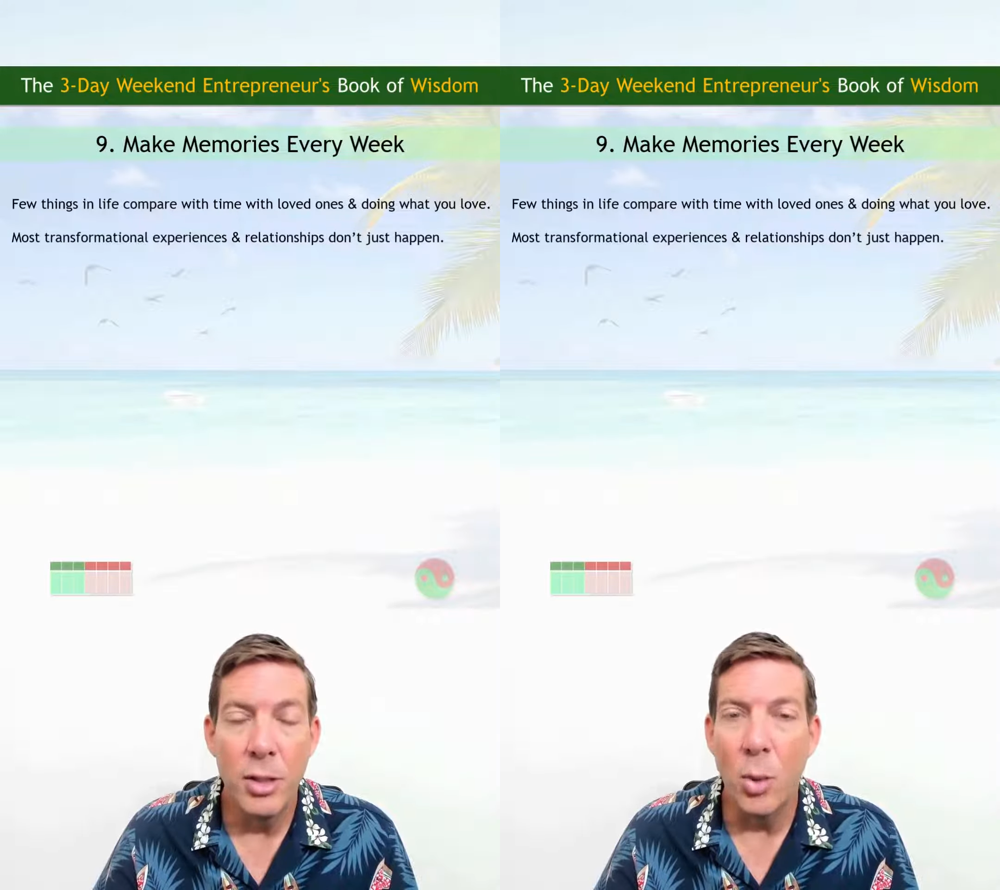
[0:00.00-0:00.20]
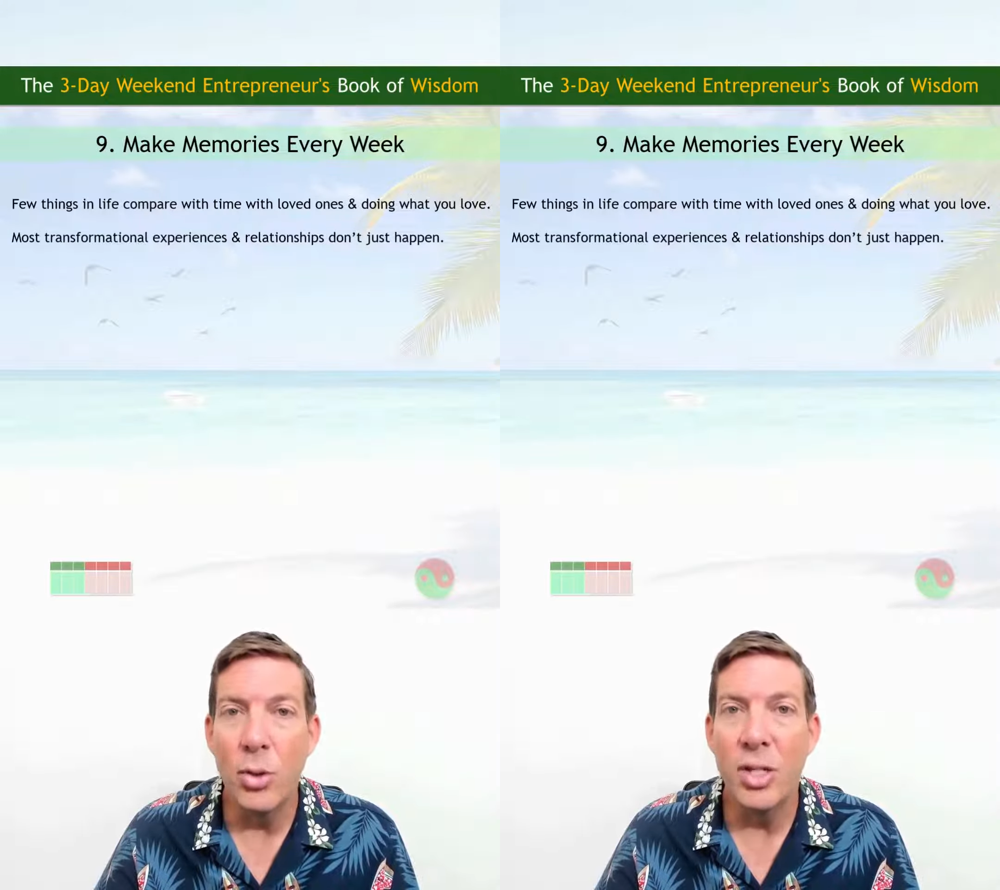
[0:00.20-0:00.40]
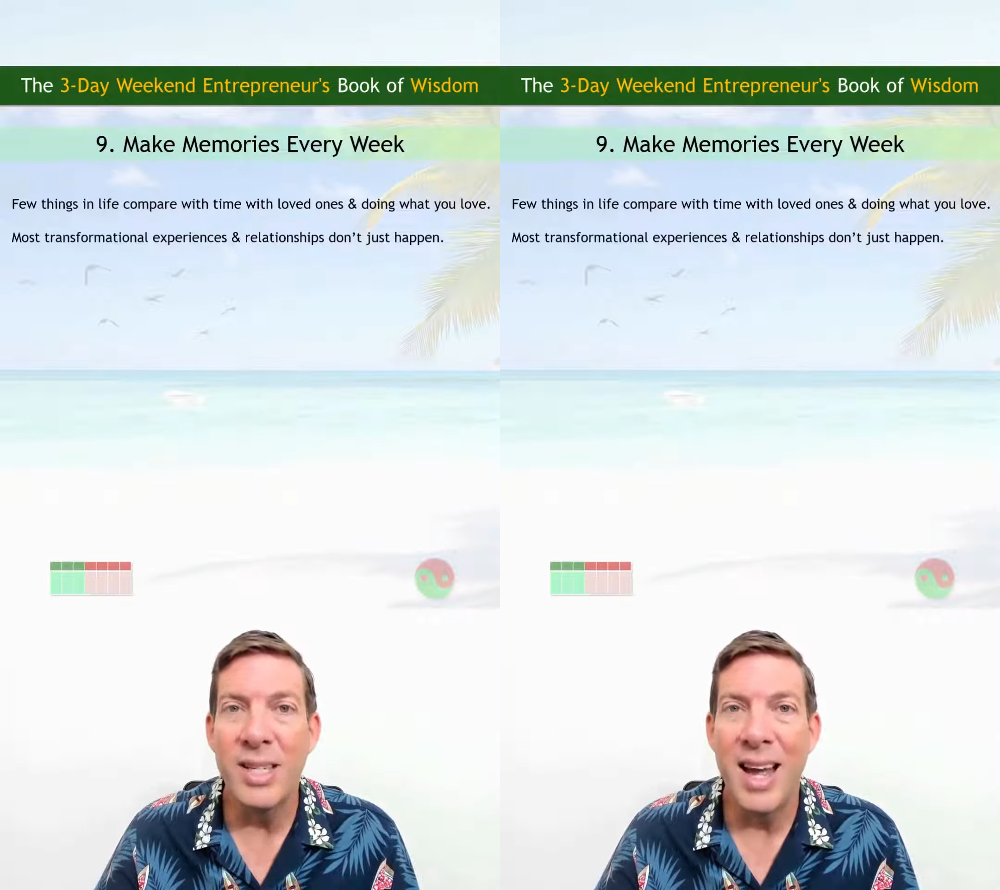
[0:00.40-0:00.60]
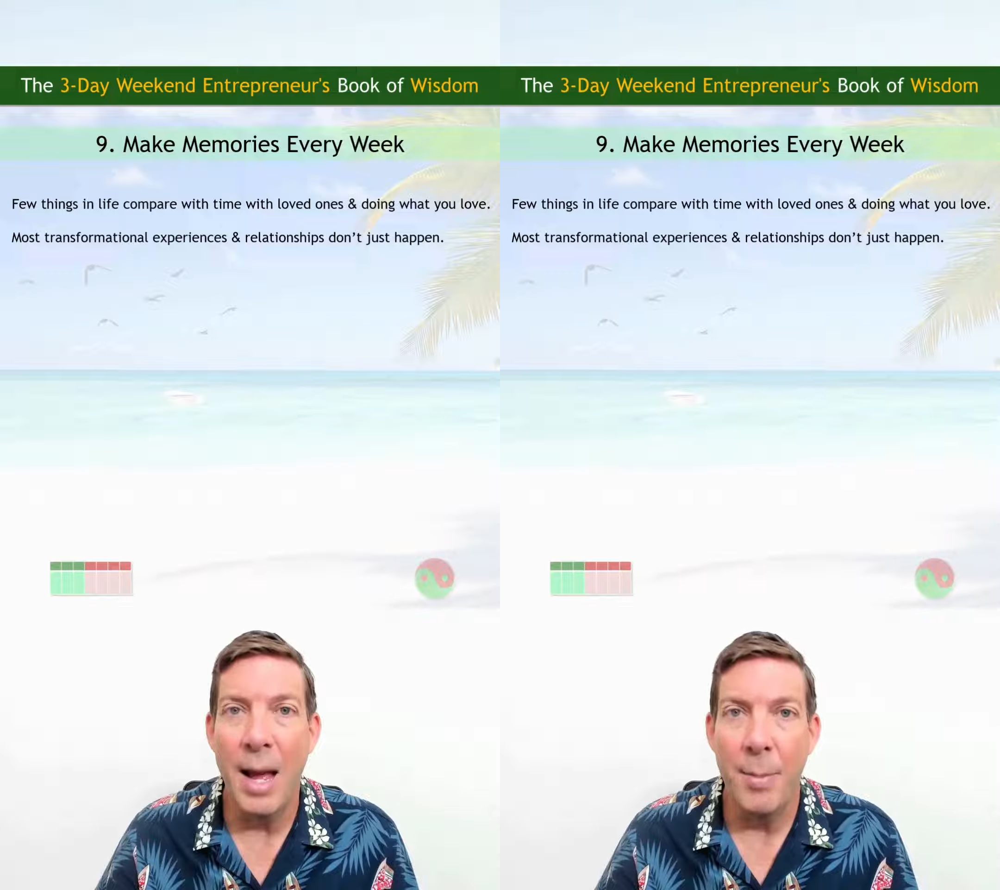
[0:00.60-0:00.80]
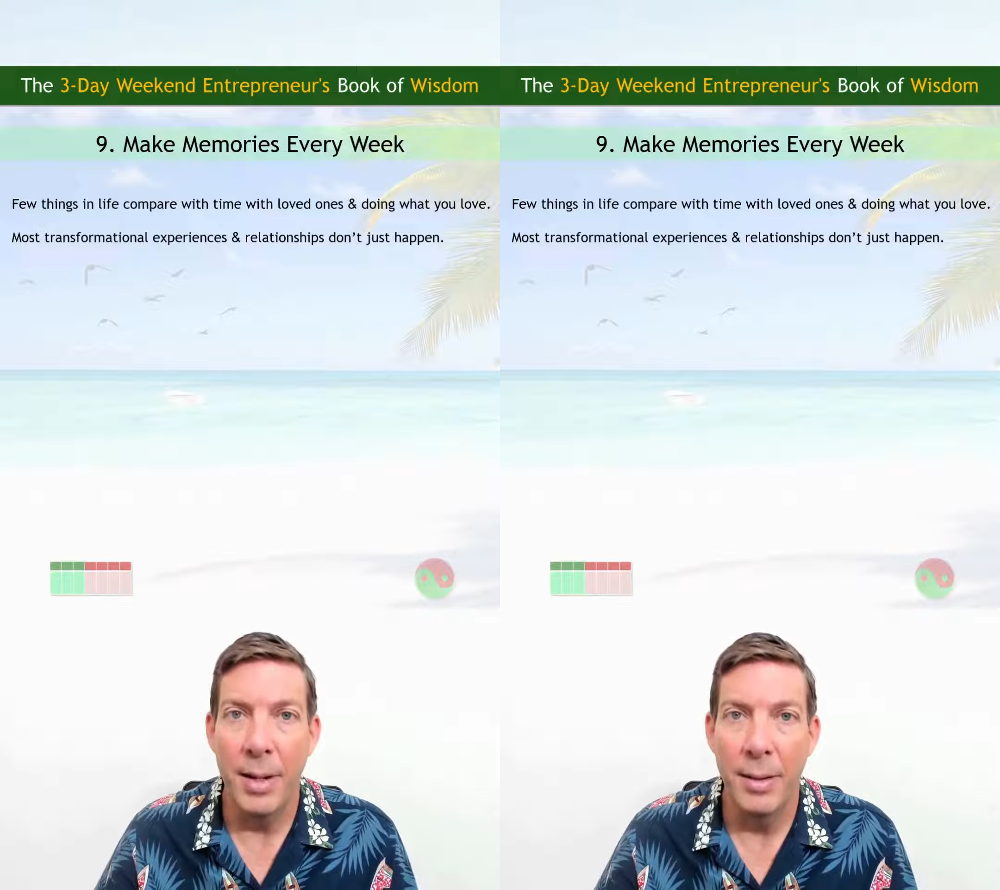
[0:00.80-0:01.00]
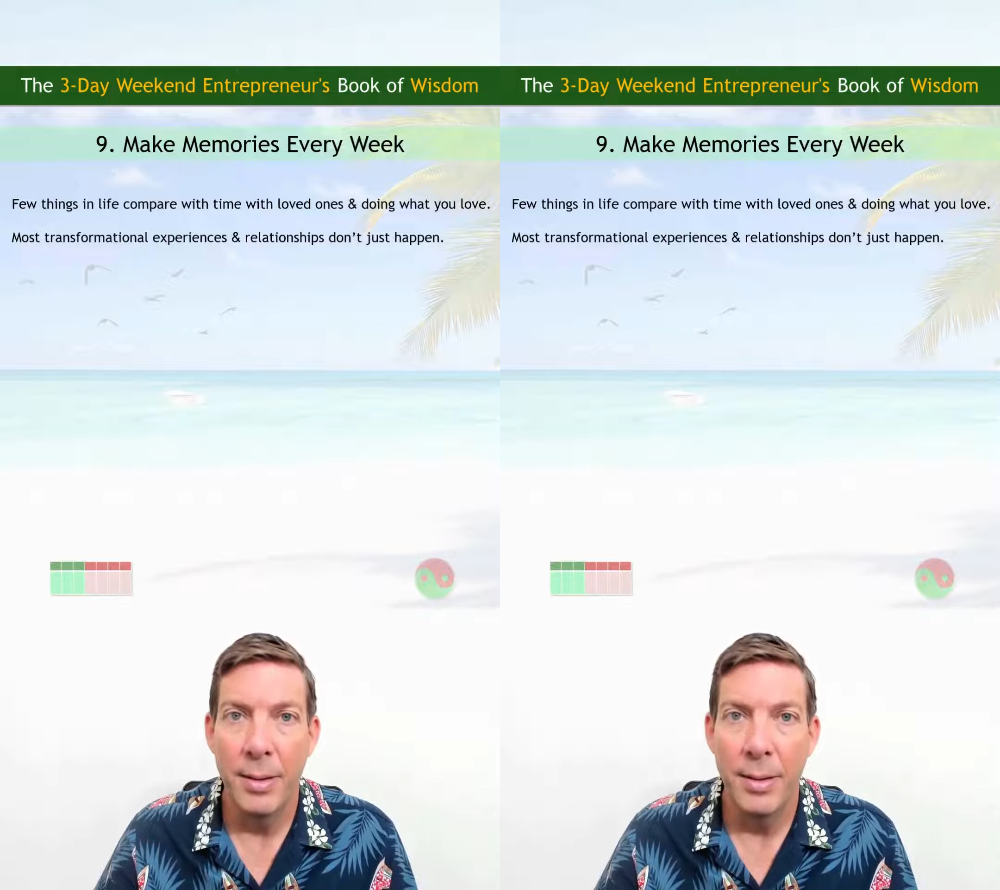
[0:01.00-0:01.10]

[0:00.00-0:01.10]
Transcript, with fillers: don't just happen.